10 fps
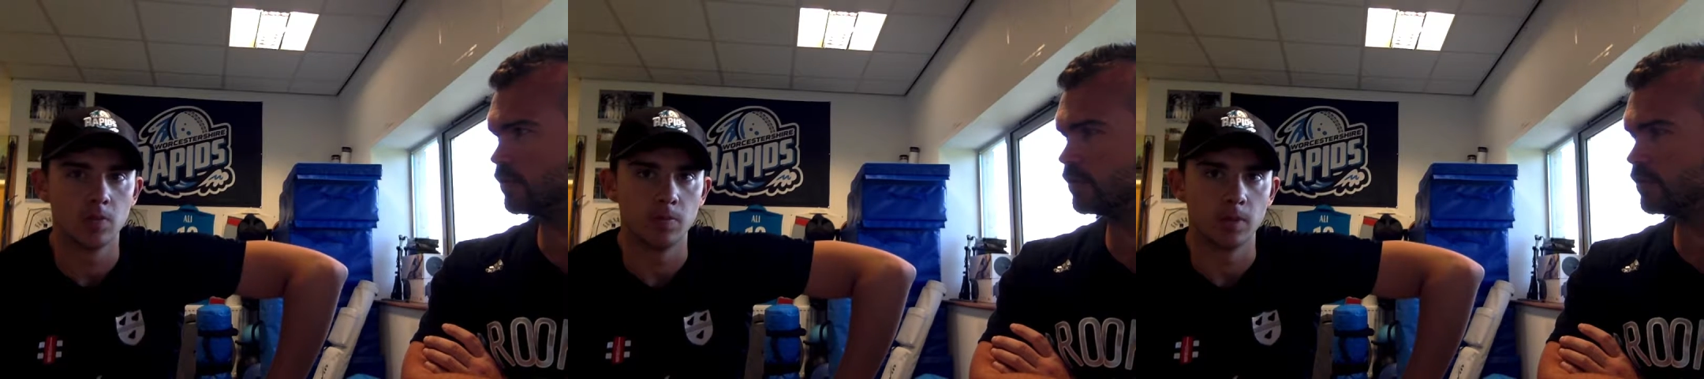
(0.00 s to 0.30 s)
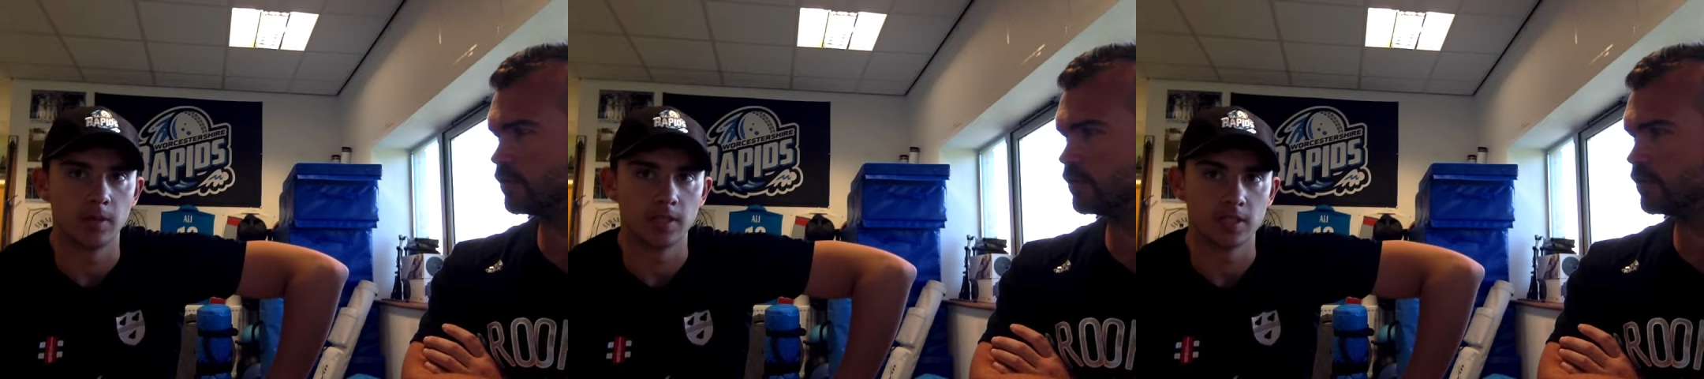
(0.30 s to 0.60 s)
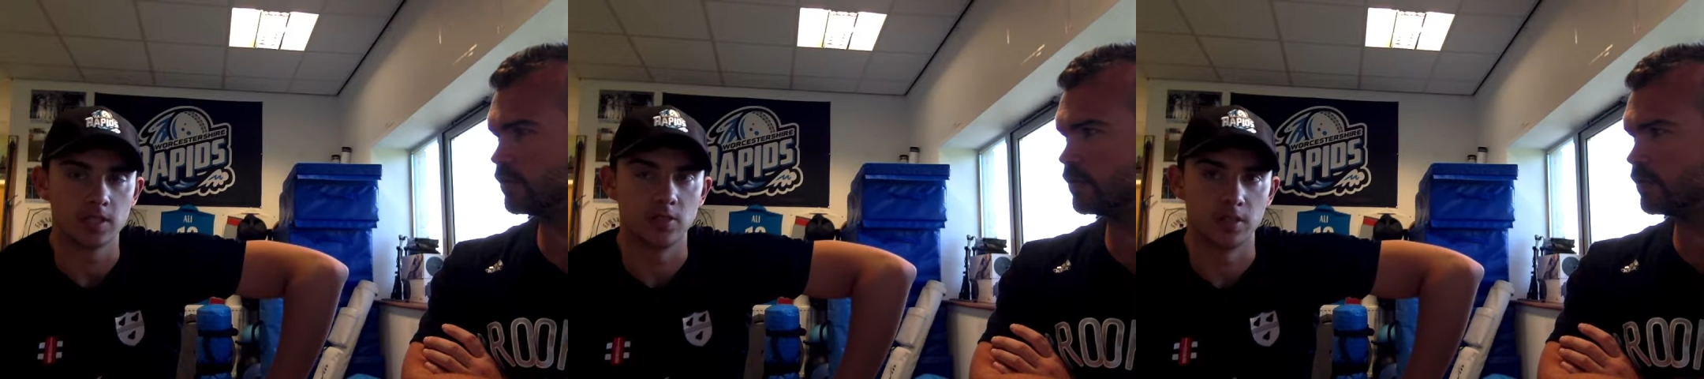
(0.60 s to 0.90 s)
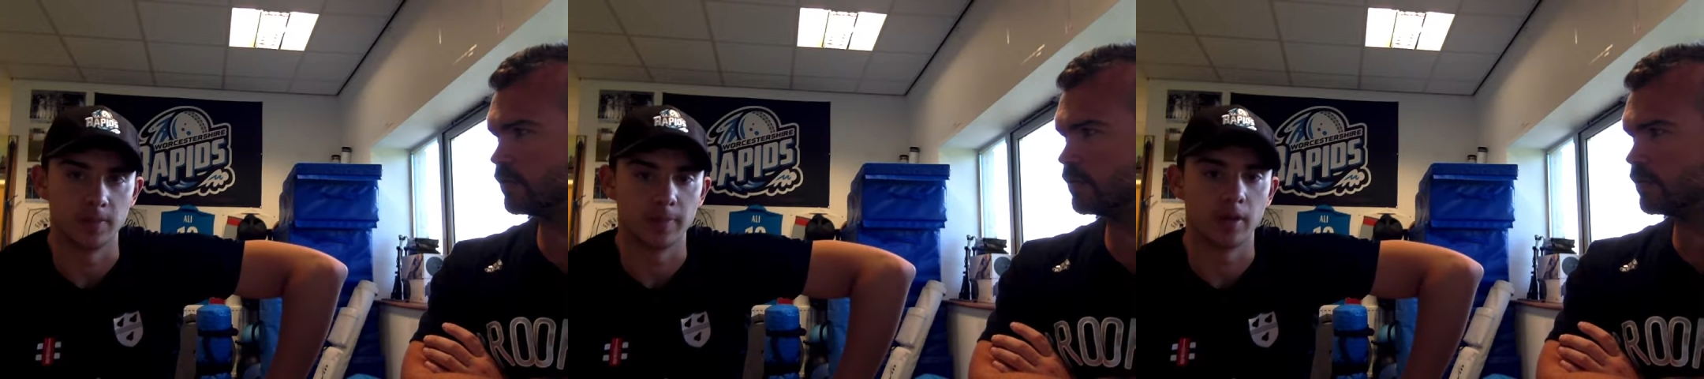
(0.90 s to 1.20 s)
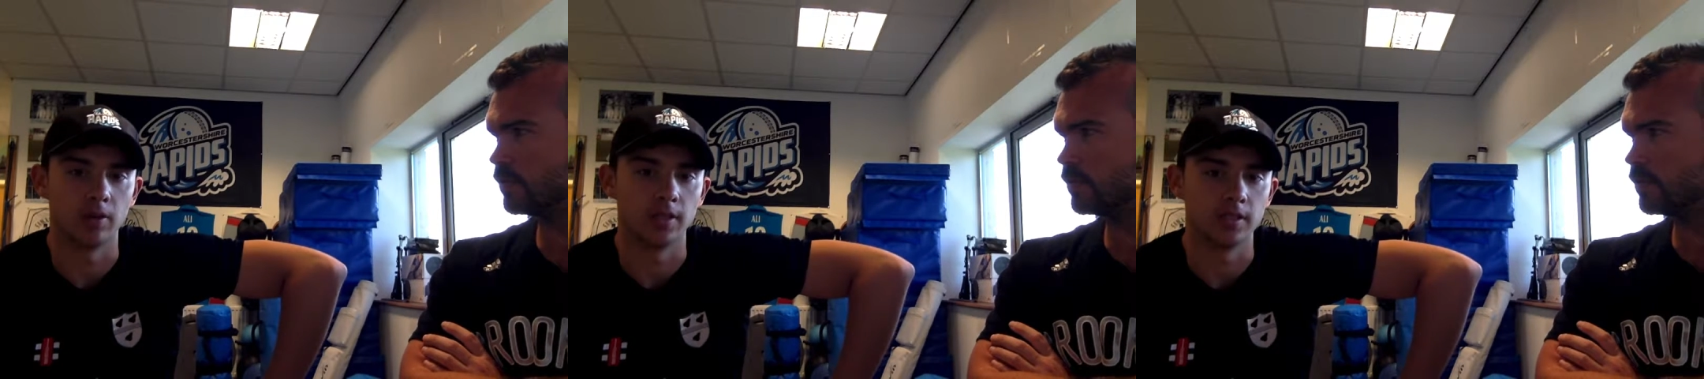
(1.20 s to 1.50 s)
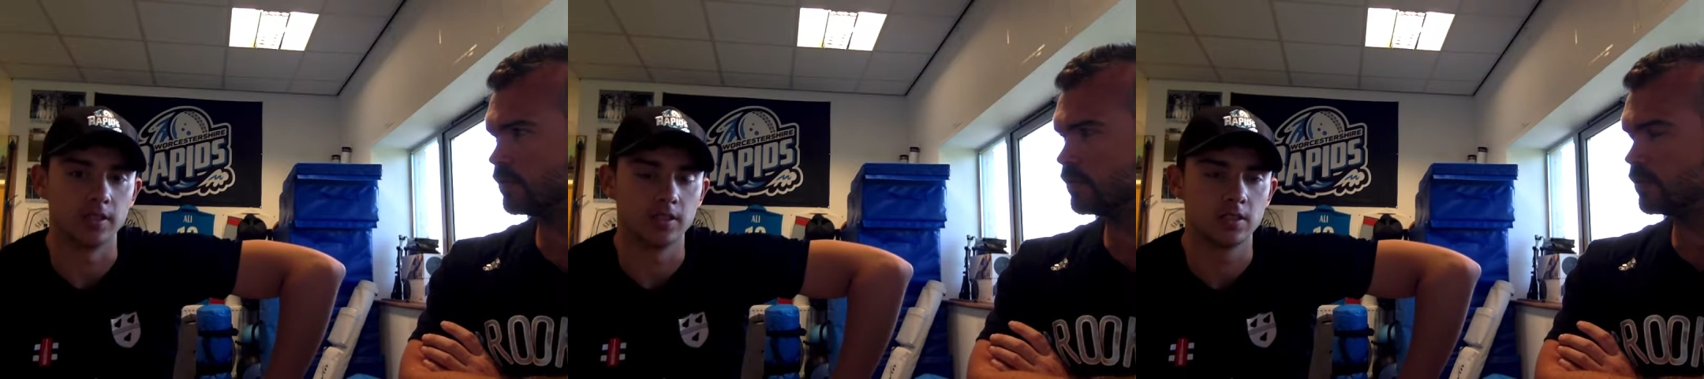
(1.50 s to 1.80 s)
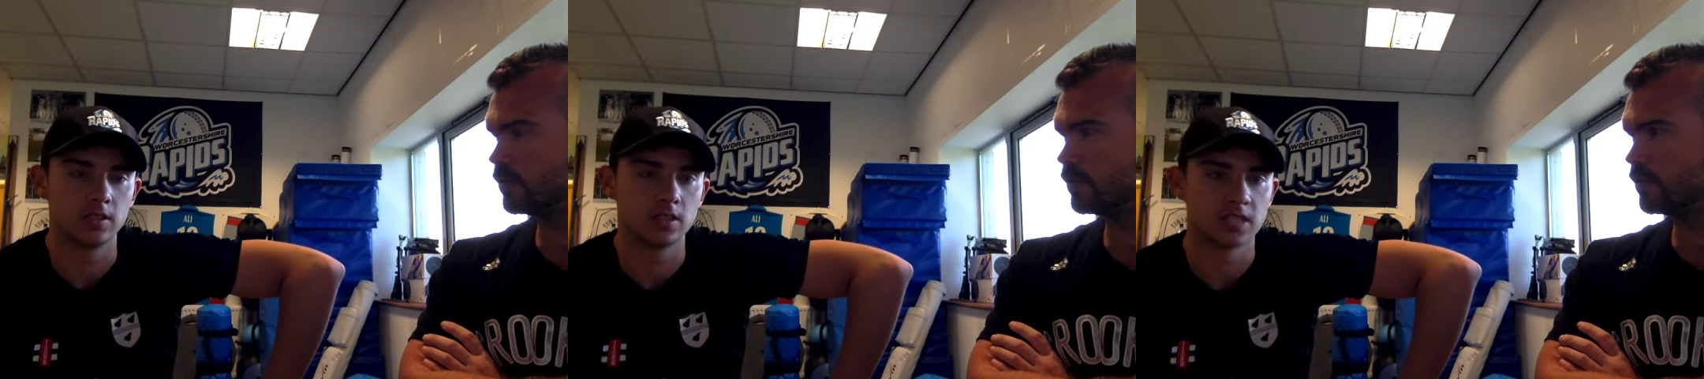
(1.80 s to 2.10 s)
But as soon as my bowling
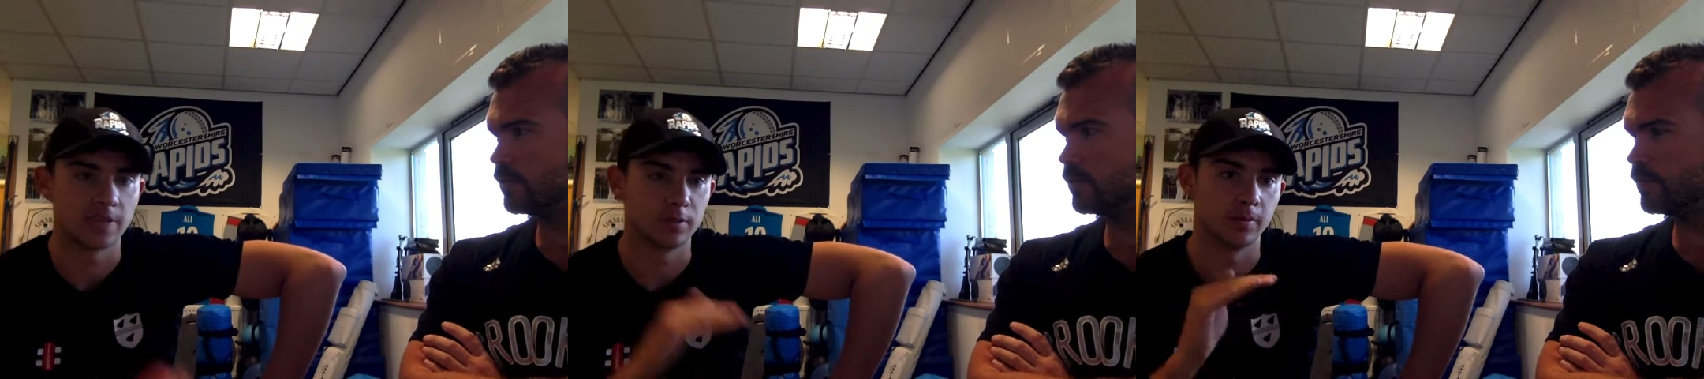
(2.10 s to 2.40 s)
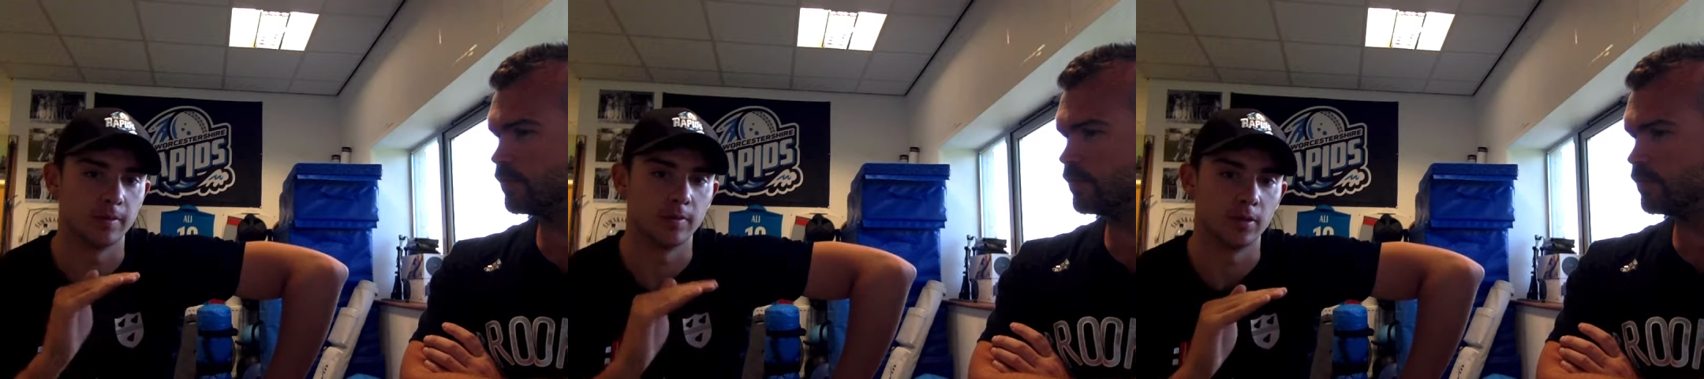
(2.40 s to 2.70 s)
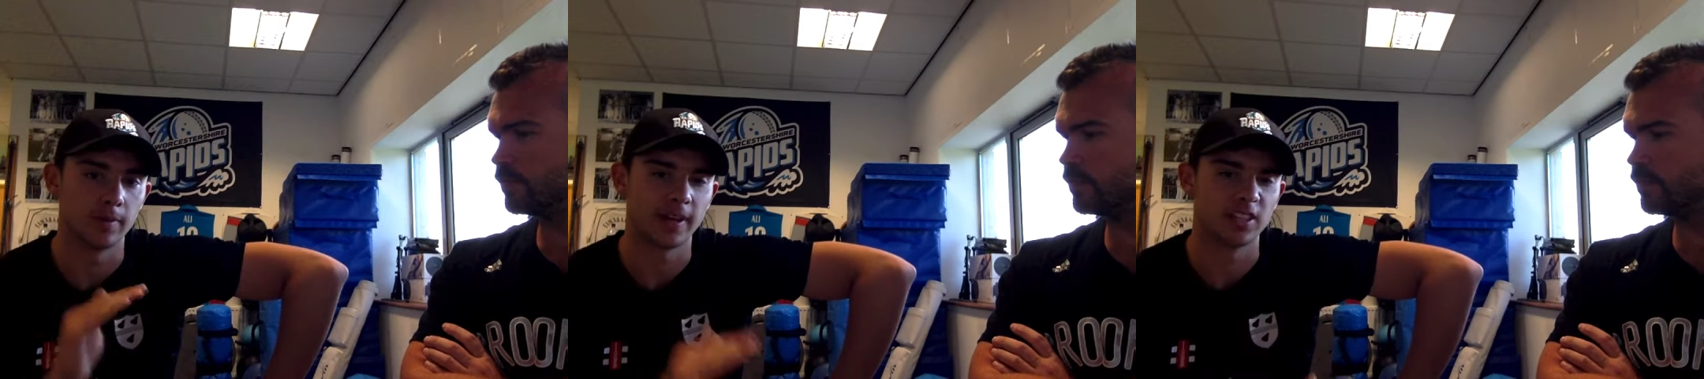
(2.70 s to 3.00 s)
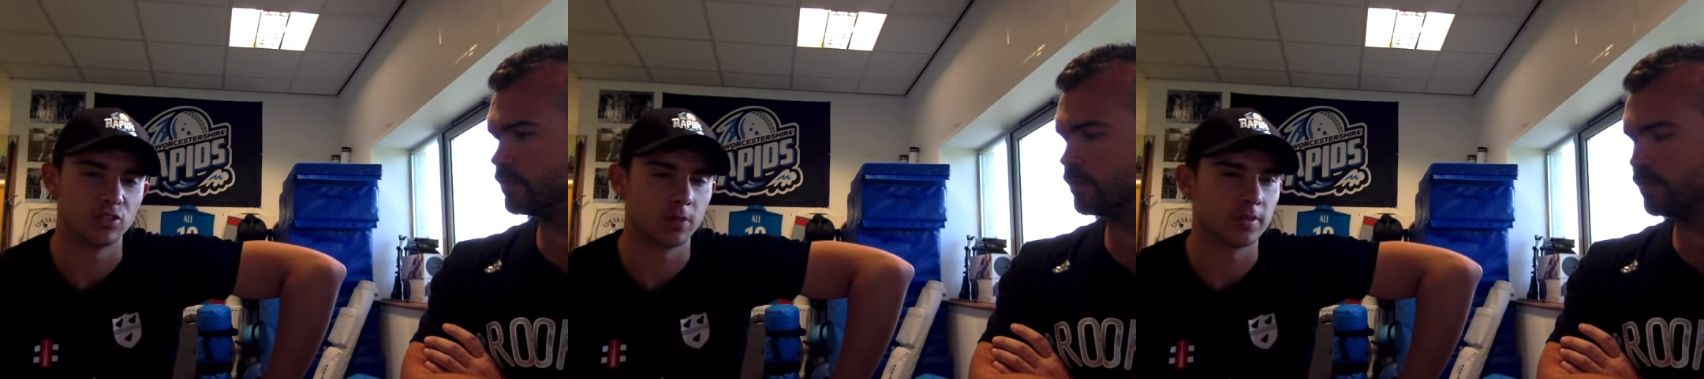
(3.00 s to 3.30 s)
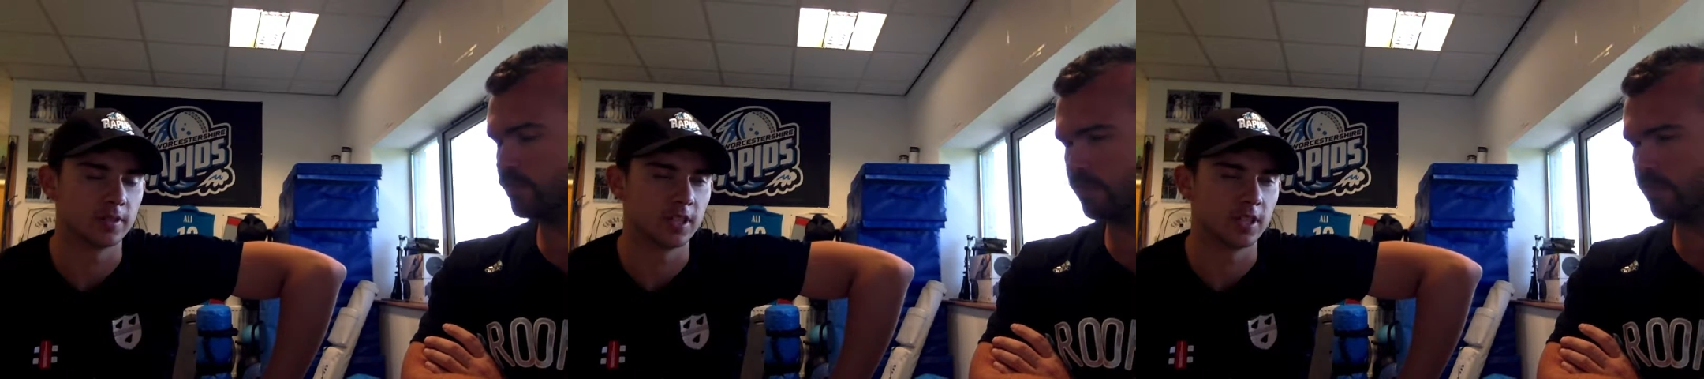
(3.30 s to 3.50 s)
stepped up a bit more, my batting dropped a